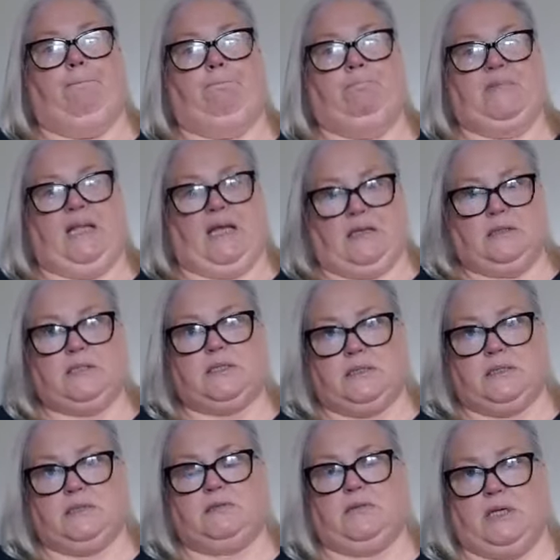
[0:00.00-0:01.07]

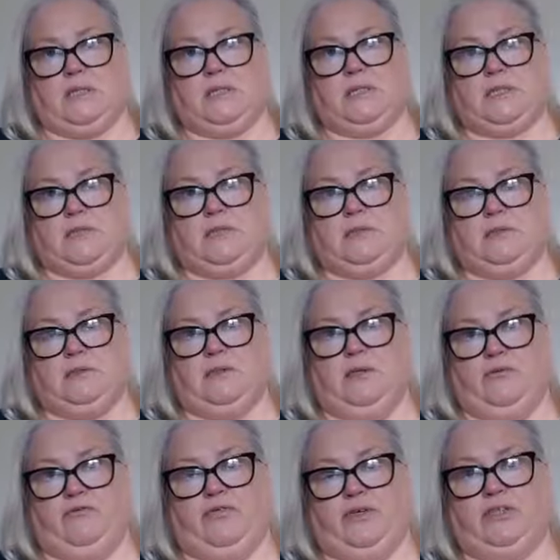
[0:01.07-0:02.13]
that's
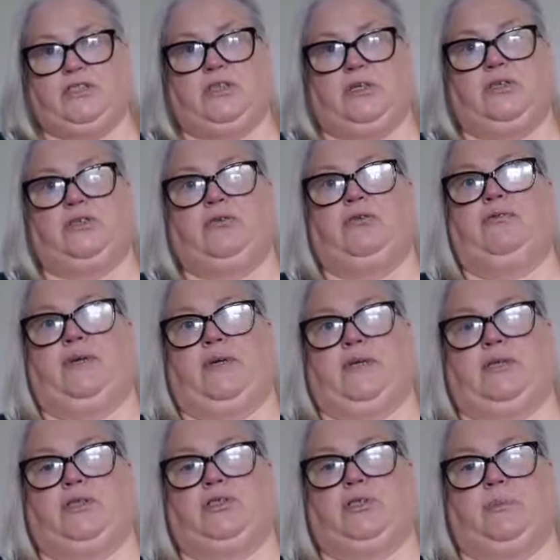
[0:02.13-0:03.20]
infringing on your
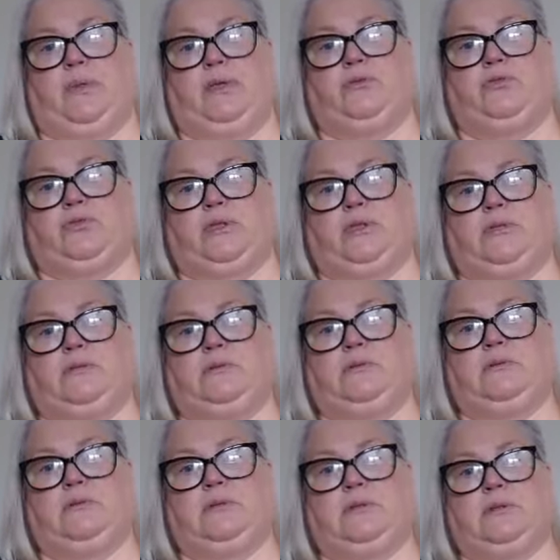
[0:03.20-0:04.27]
financial boundary.
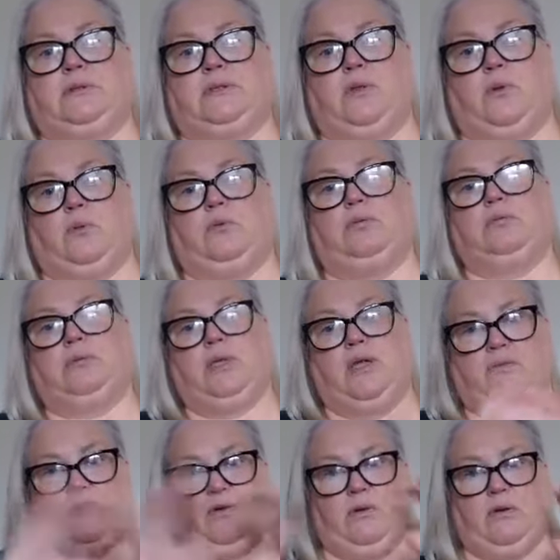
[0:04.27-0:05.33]
So
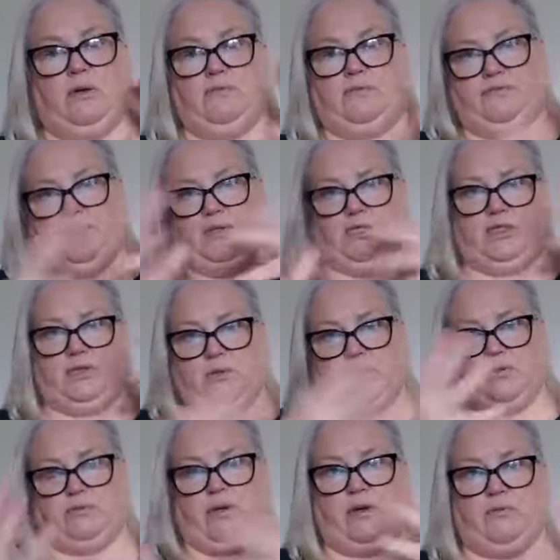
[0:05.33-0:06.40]
if you have
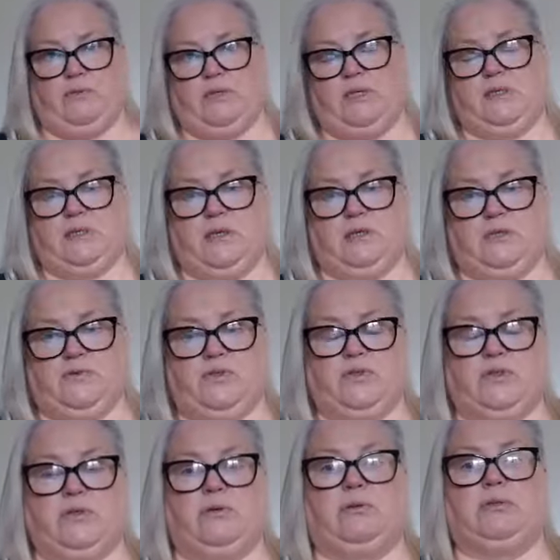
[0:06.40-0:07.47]
issues around these things I've
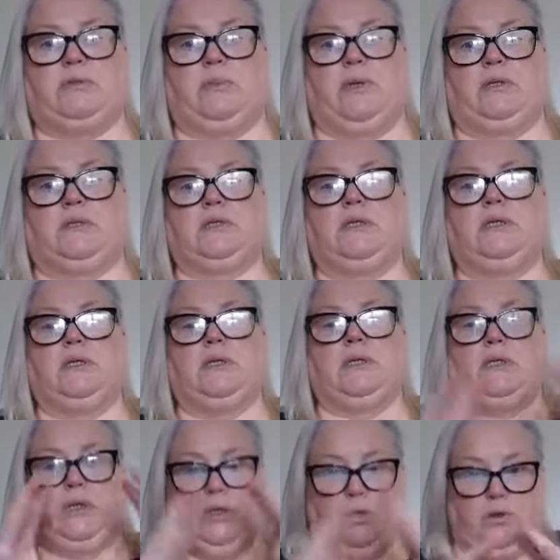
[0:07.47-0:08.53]
just talked about,
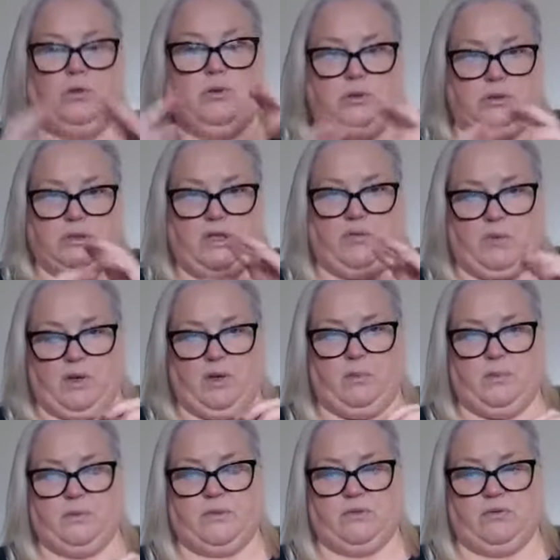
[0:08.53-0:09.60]
you could have
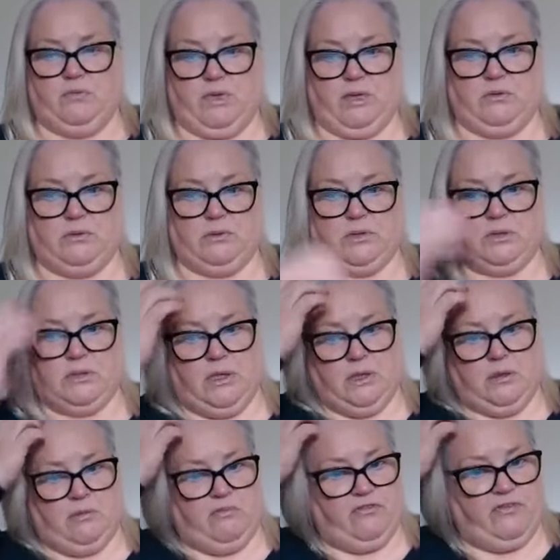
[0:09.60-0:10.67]
problems around
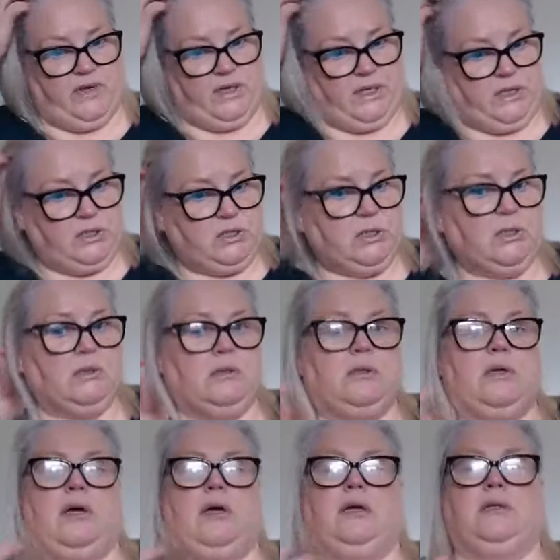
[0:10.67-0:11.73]
financial
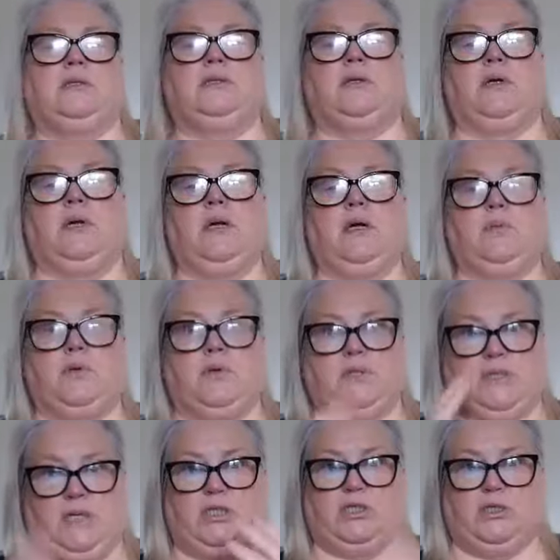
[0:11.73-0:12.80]
and
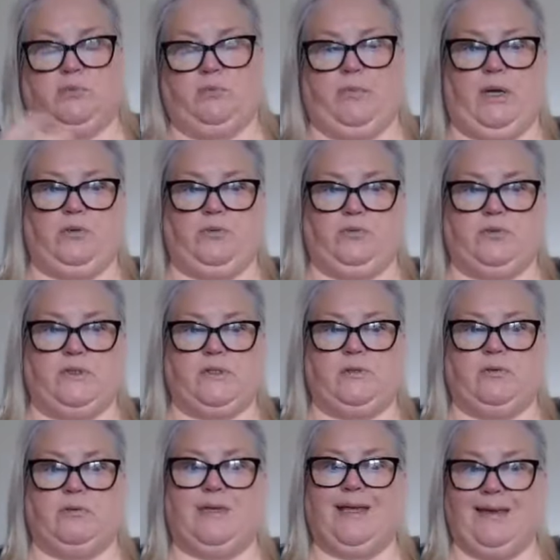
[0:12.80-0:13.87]
possession boundaries.
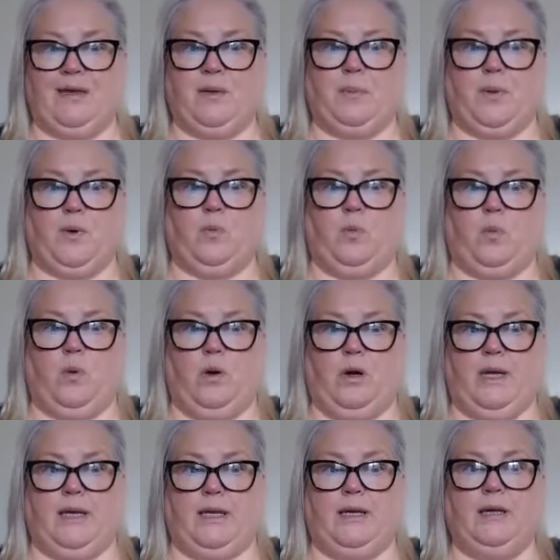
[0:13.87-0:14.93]
So think about
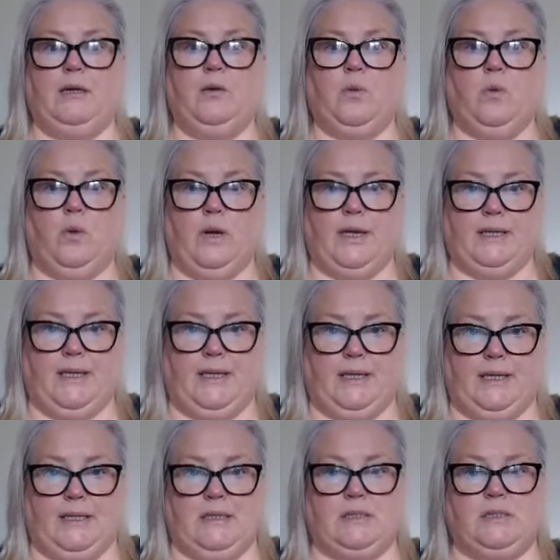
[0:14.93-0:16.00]
why that
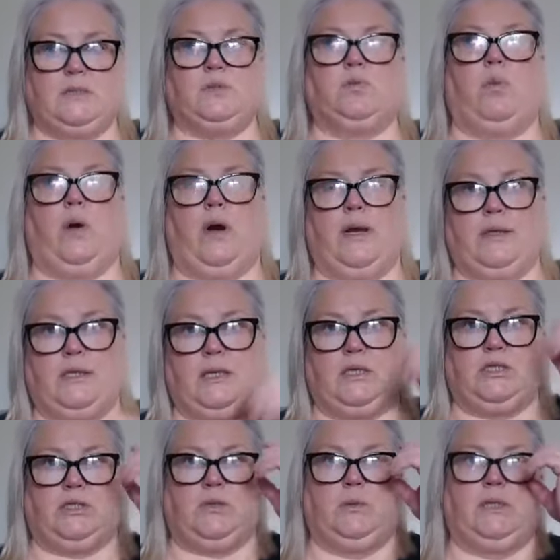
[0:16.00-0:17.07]
is, where the
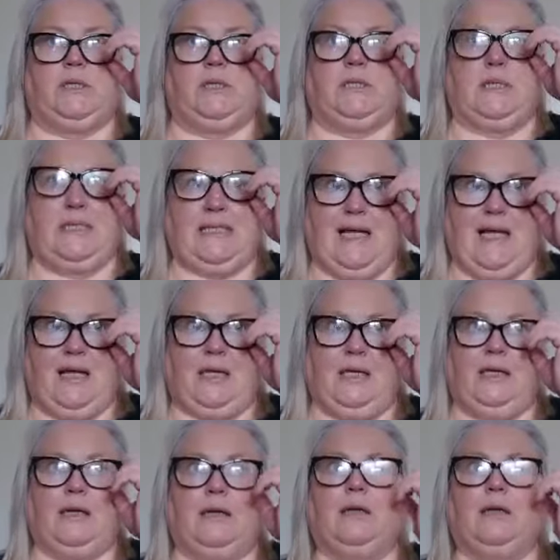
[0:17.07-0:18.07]
issue is exactly,